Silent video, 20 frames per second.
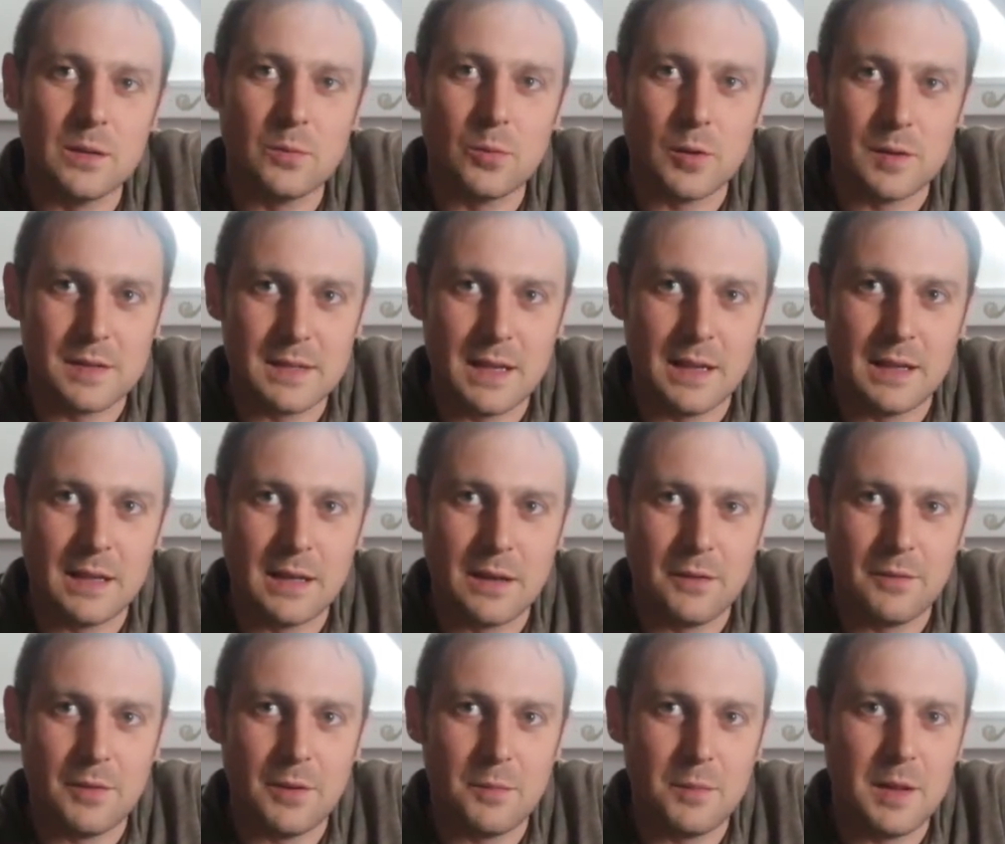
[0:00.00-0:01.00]
retelling
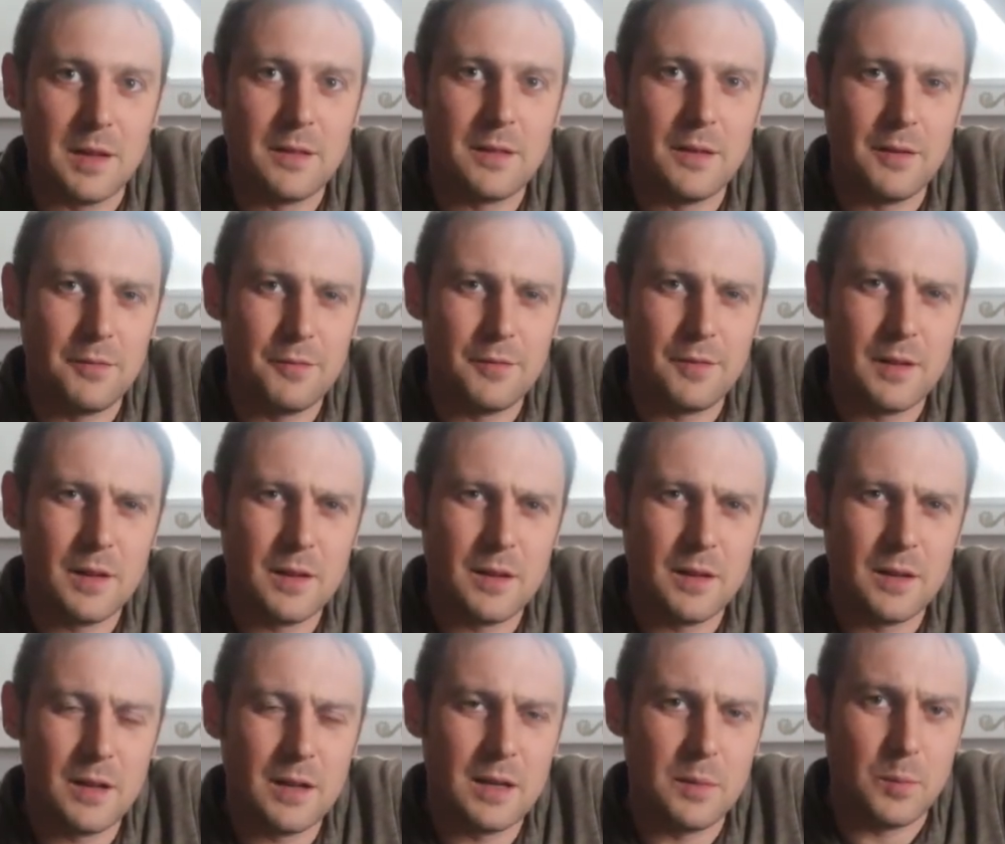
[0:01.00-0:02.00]
of the myth of
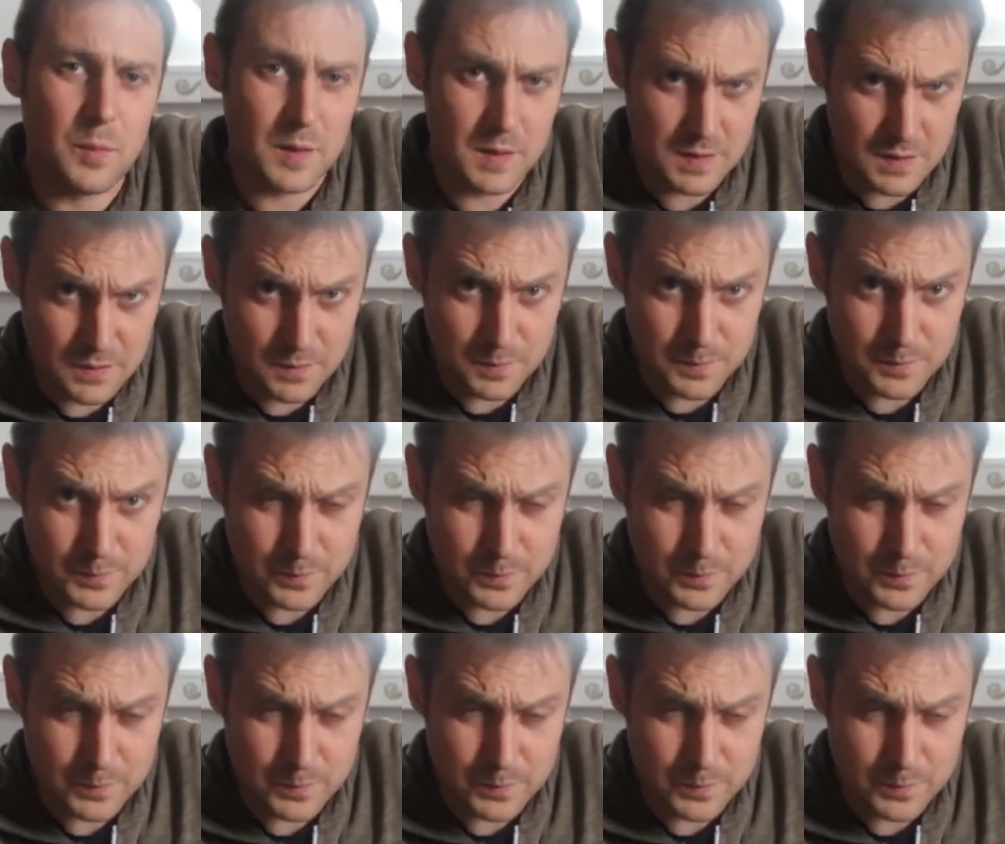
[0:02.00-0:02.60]
Oedipus,